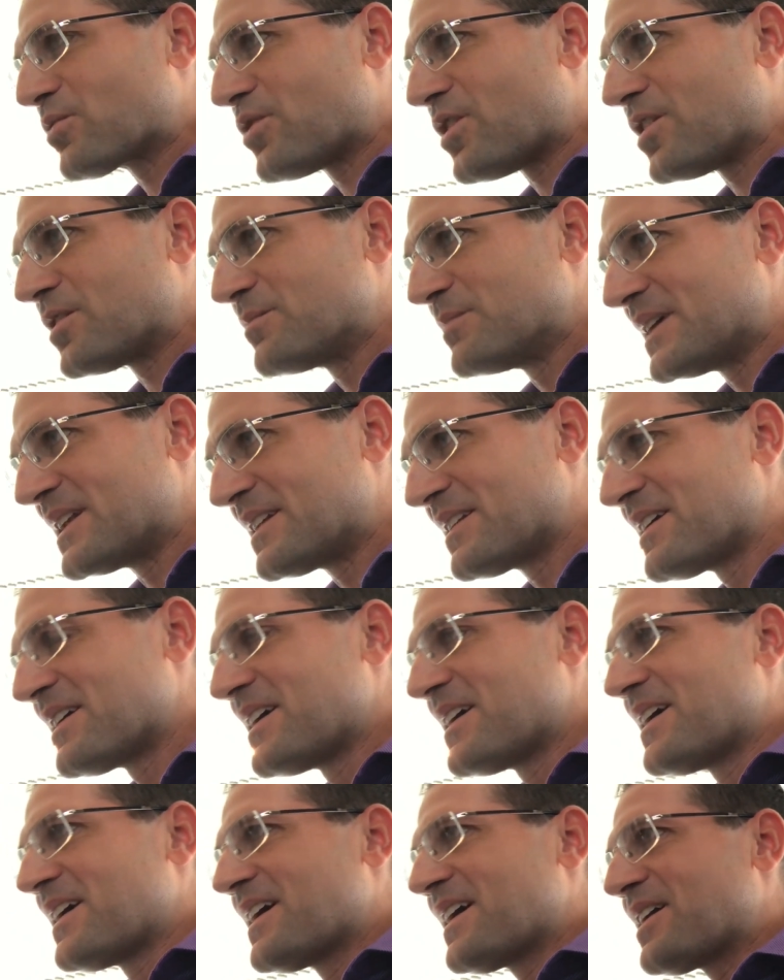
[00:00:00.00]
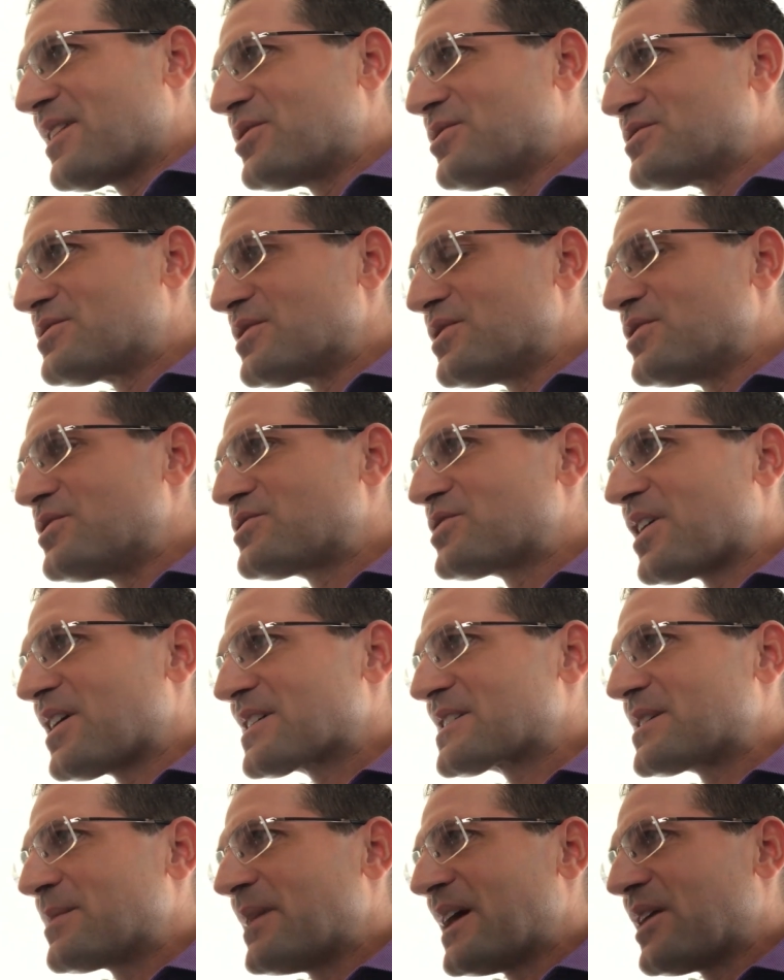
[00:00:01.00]
Waldman, who
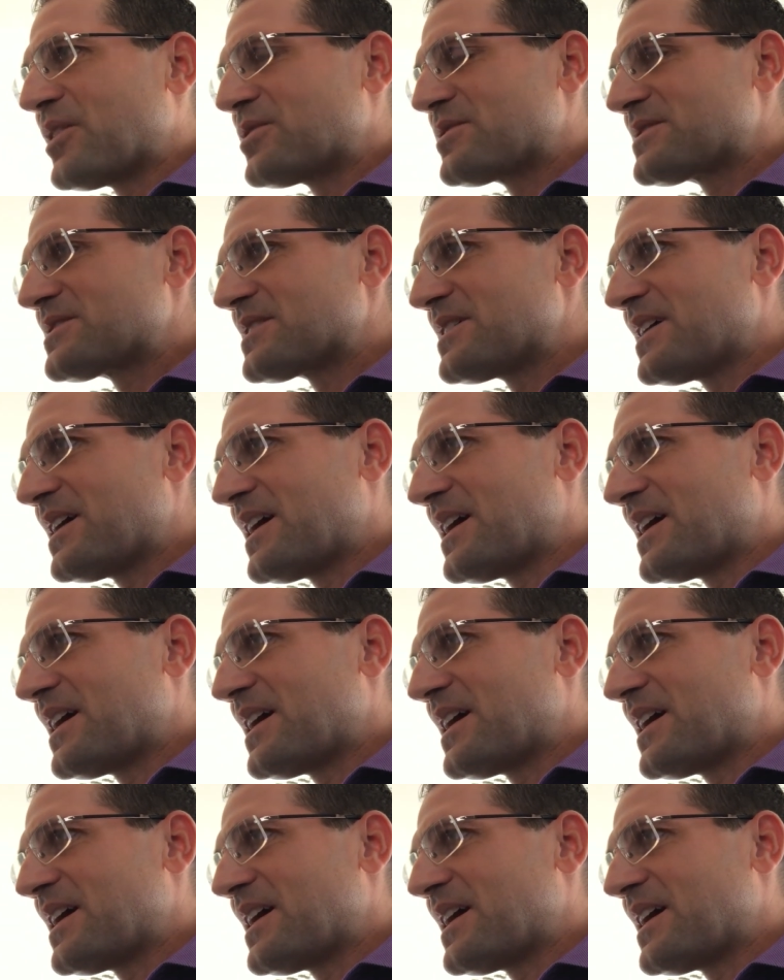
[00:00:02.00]
talks about